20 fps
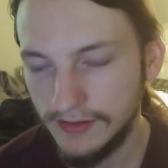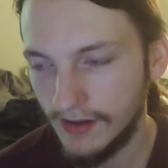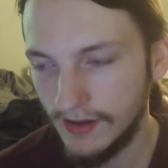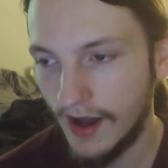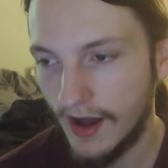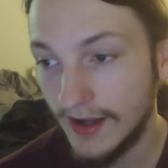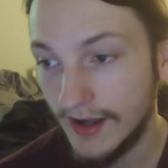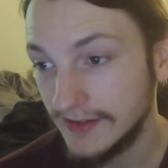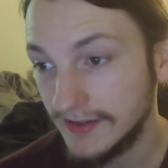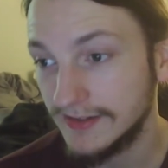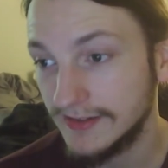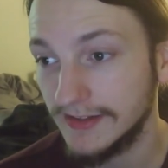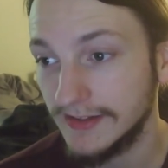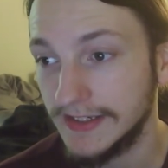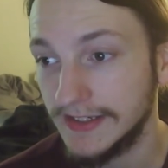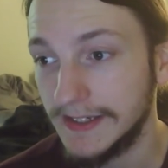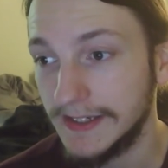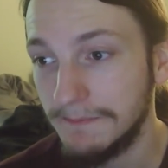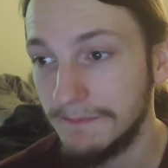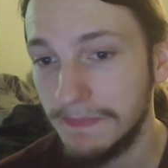
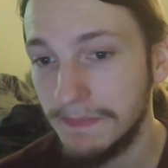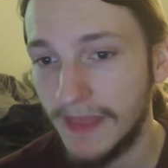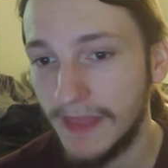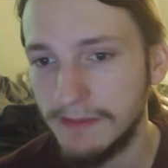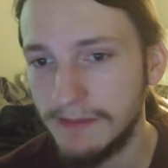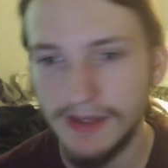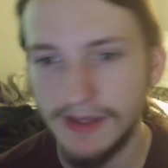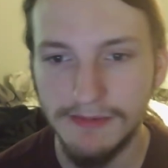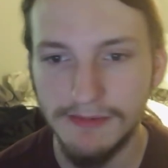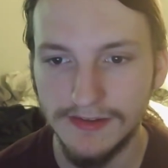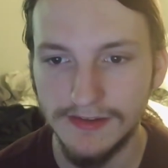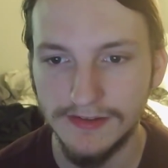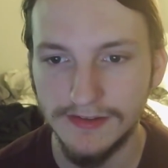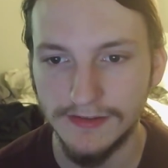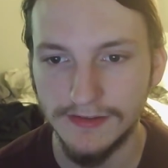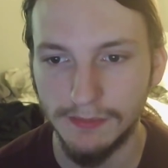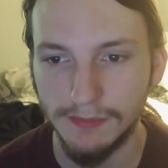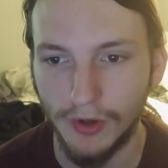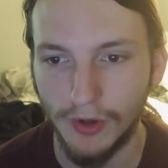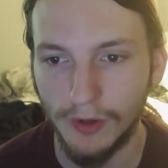Honestly, and maybe this is
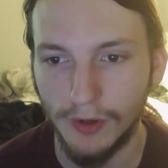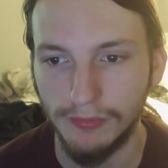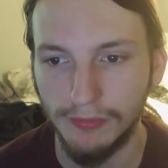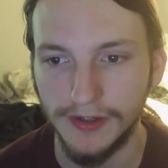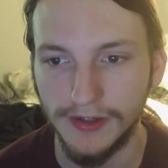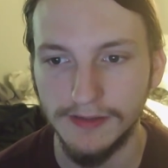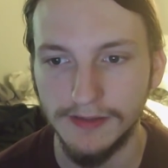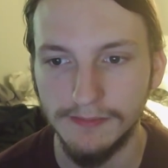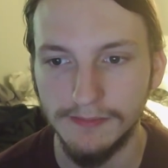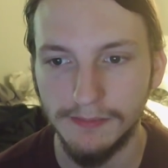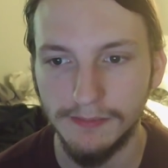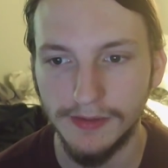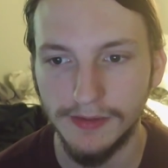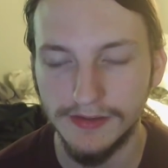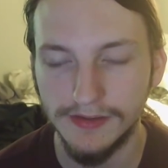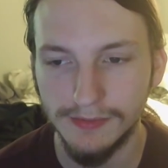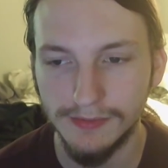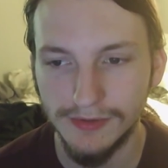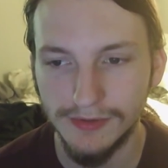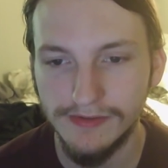appropriate, but
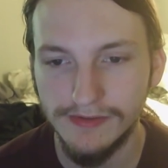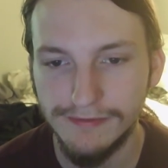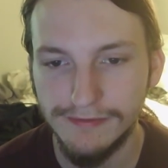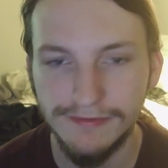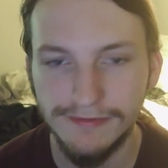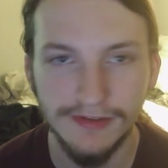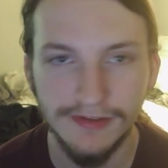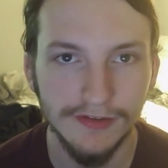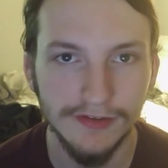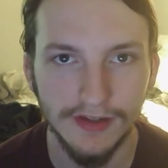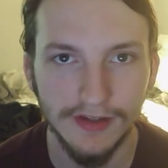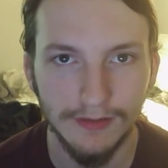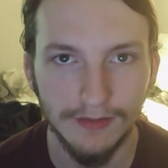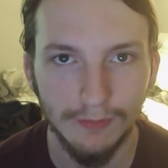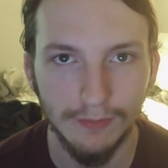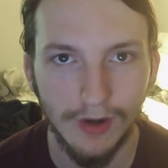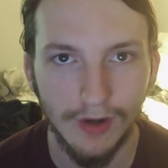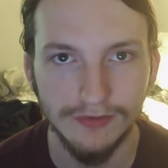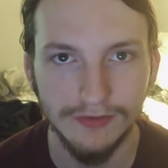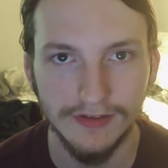the movie feels like
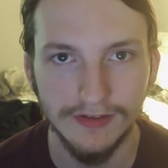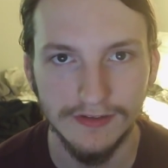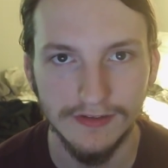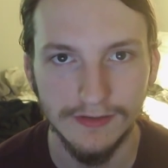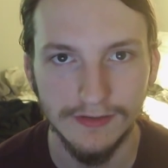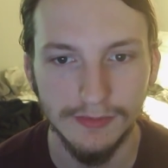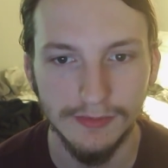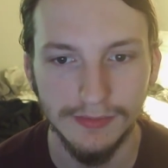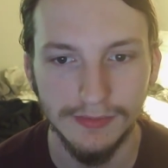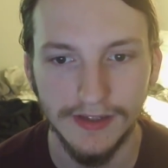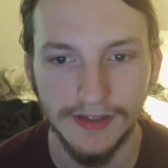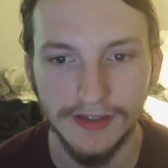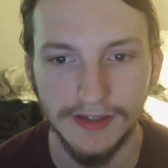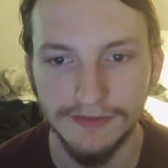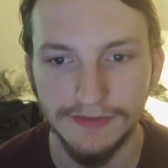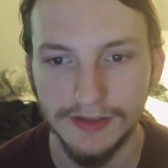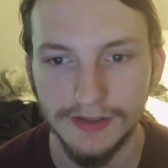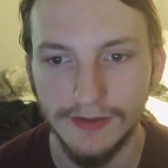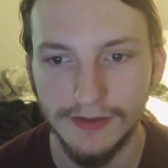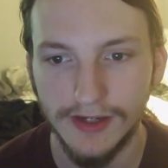watching someone play a
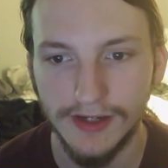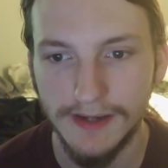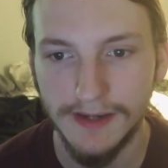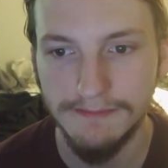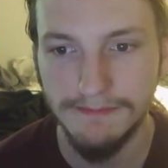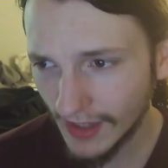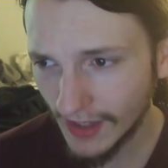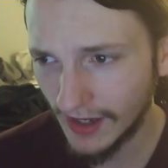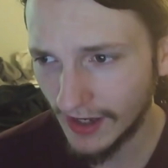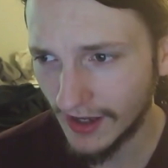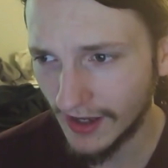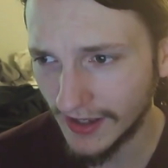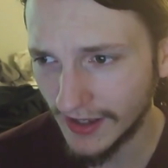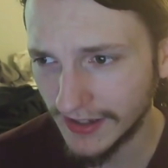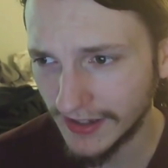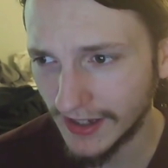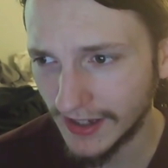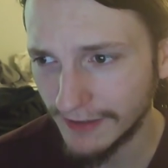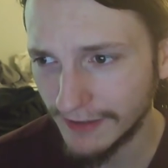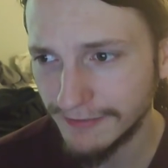video game.
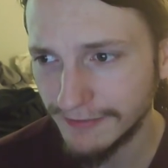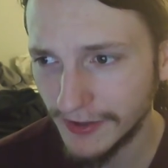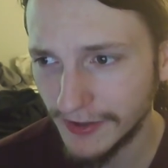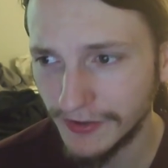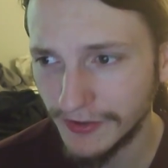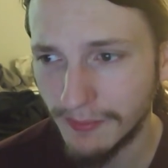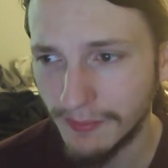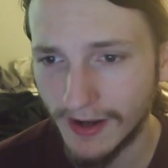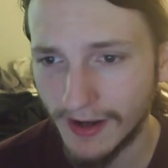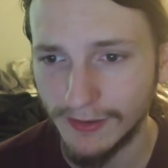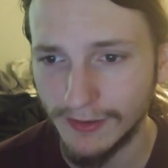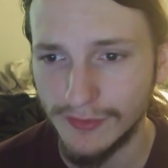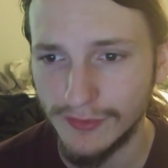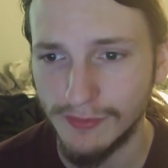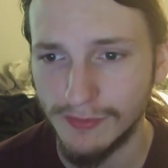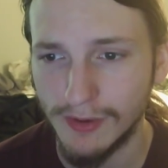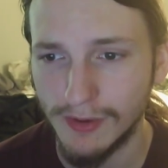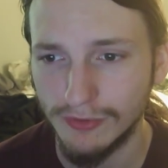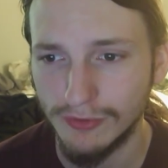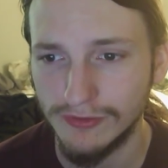I felt about as
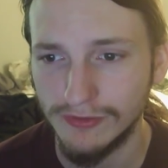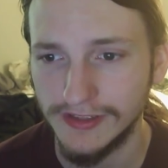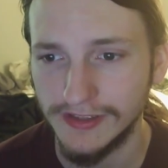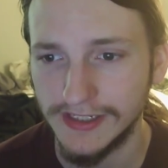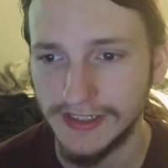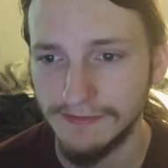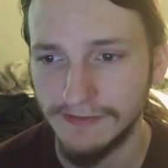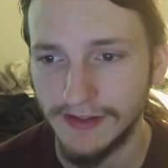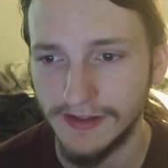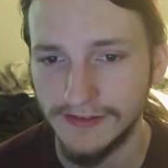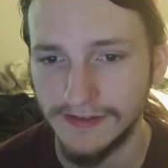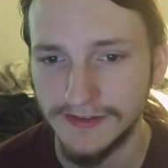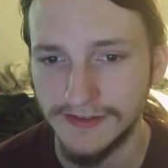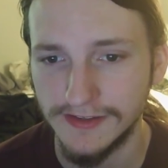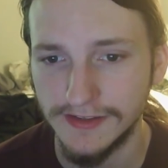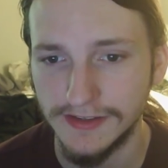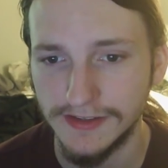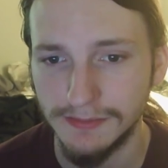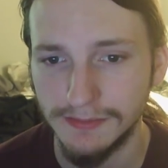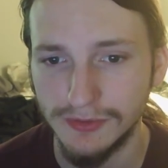emotionally invested
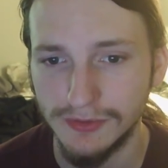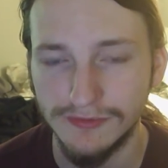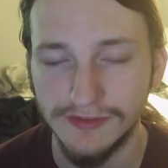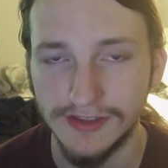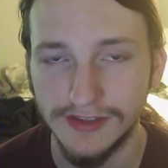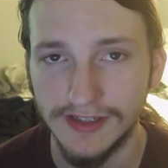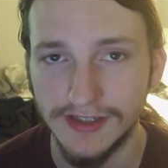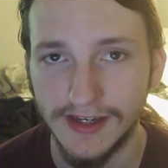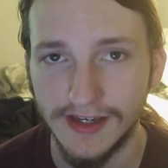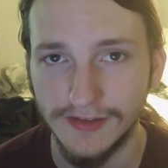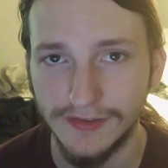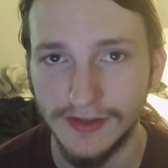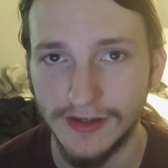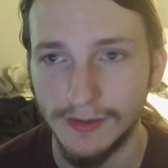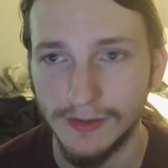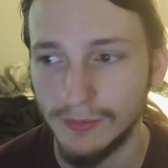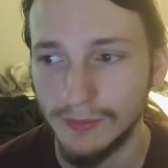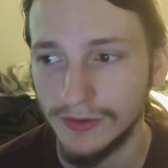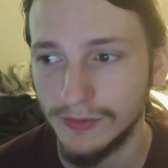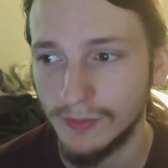in the movie as I
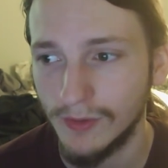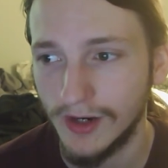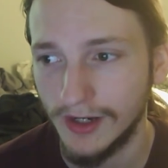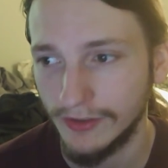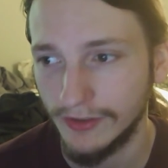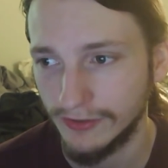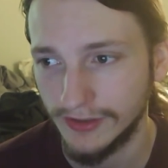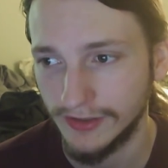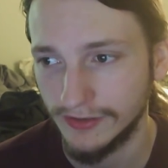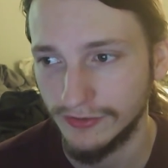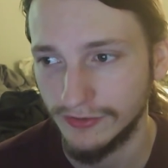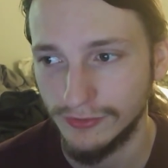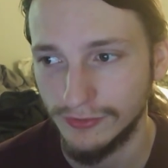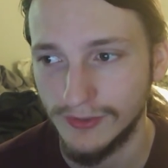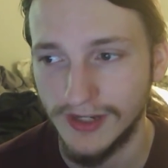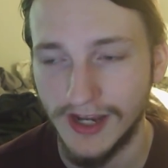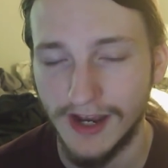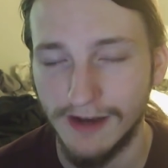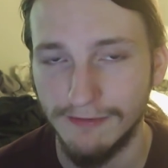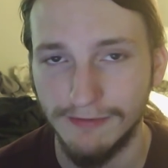would watching
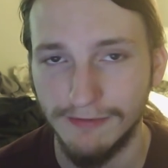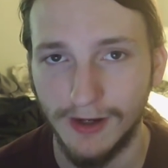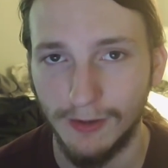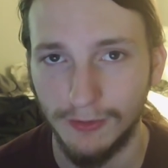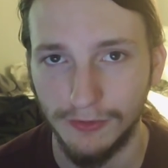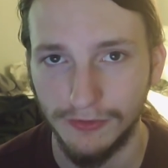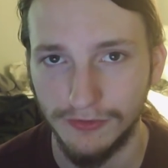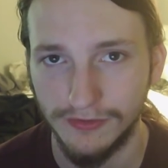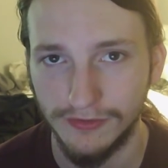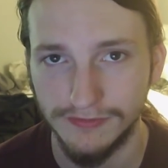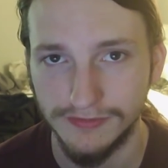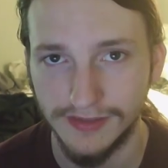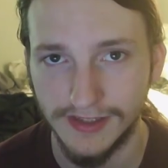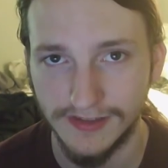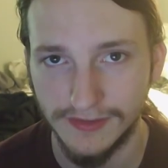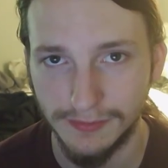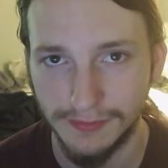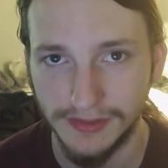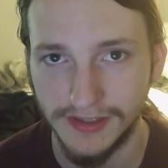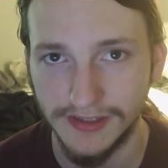2.5 hours of
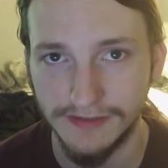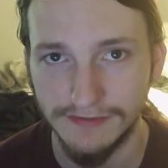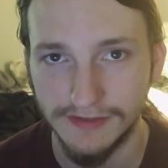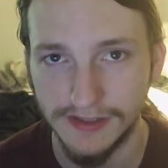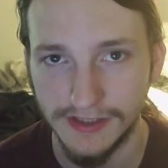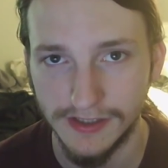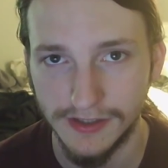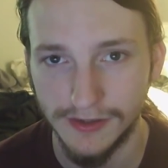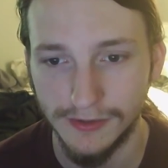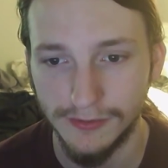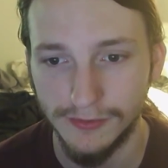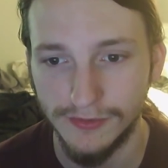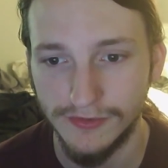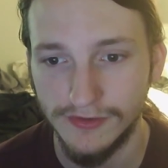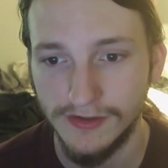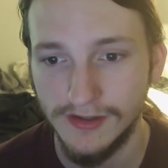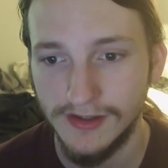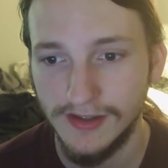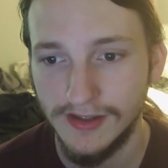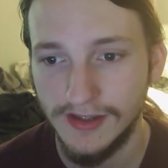Let's Play videos.
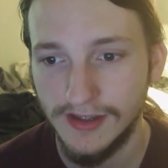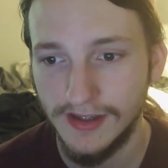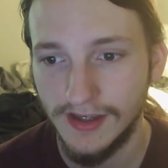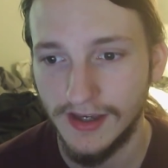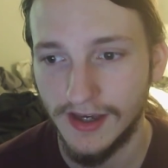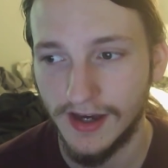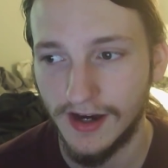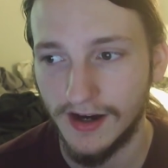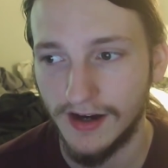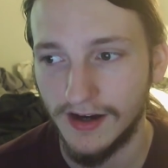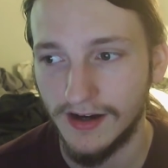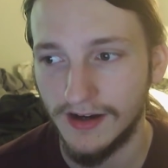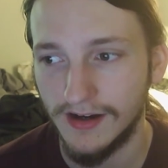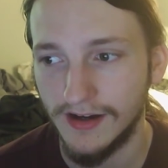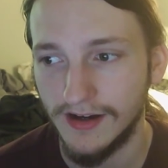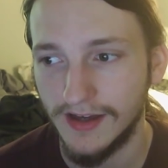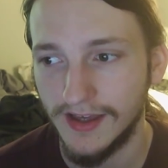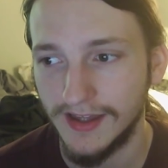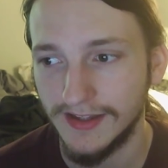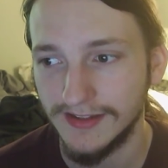
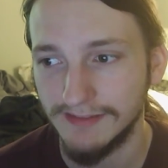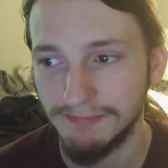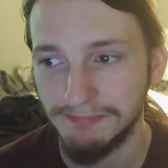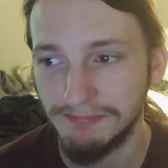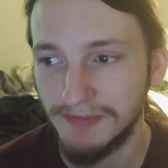And